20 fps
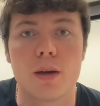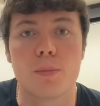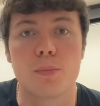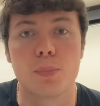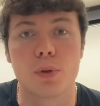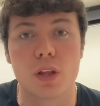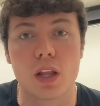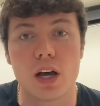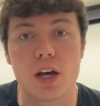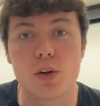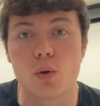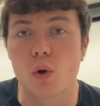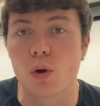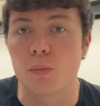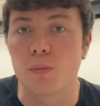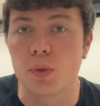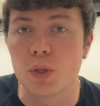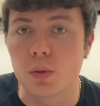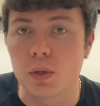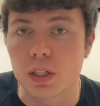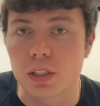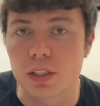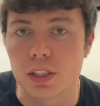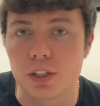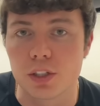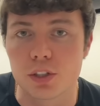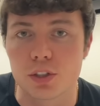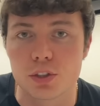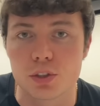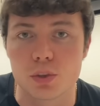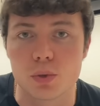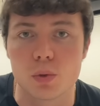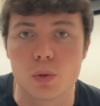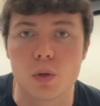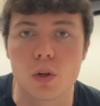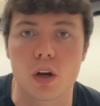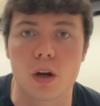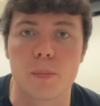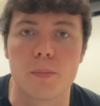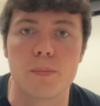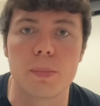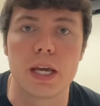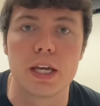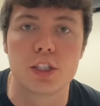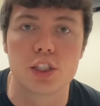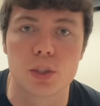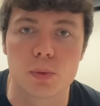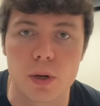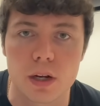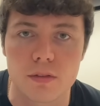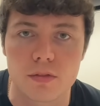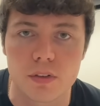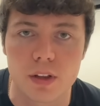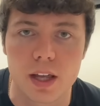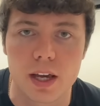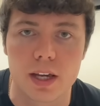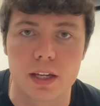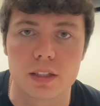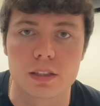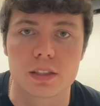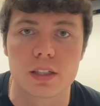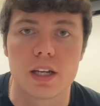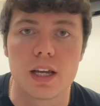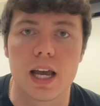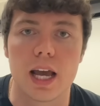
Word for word: Blood or mucus in your stool are major red flags,